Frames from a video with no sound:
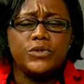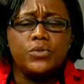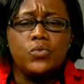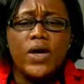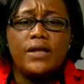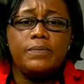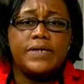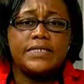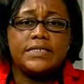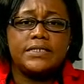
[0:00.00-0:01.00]
Wild
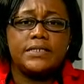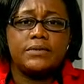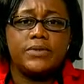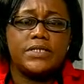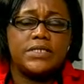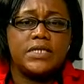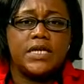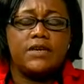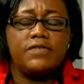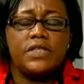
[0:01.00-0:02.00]
person, and I want to say
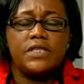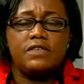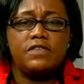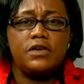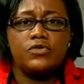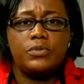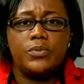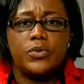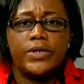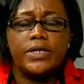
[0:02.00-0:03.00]
even in this year's
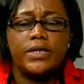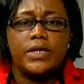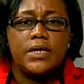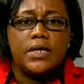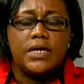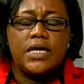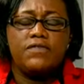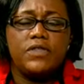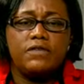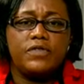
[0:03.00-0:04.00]
report,
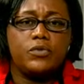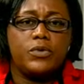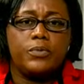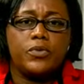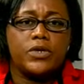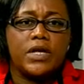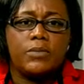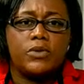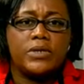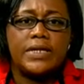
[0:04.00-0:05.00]
even if the report come
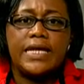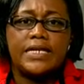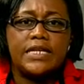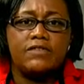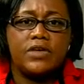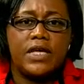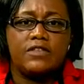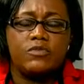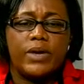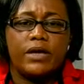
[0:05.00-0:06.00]
out negative
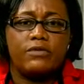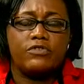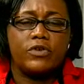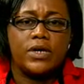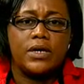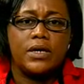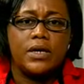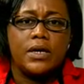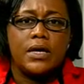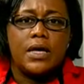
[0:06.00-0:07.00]
against my country,
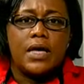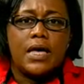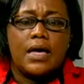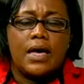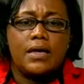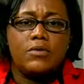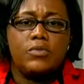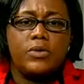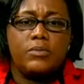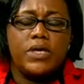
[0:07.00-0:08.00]
I
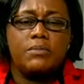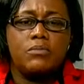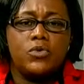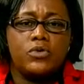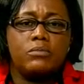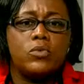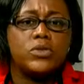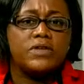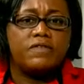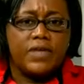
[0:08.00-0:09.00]
will be more
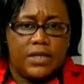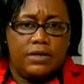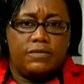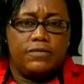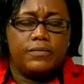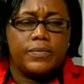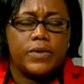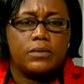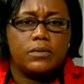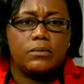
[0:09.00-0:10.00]
motivated
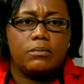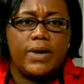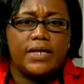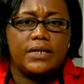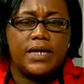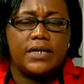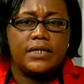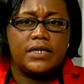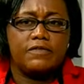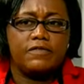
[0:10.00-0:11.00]
by the
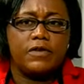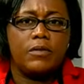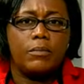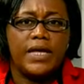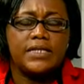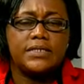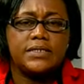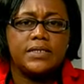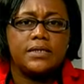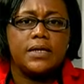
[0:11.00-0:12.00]
negative
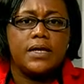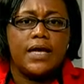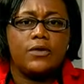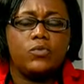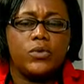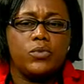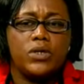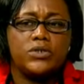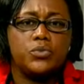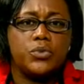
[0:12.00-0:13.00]
comments and would
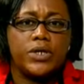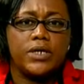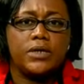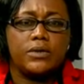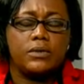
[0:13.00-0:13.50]
want to work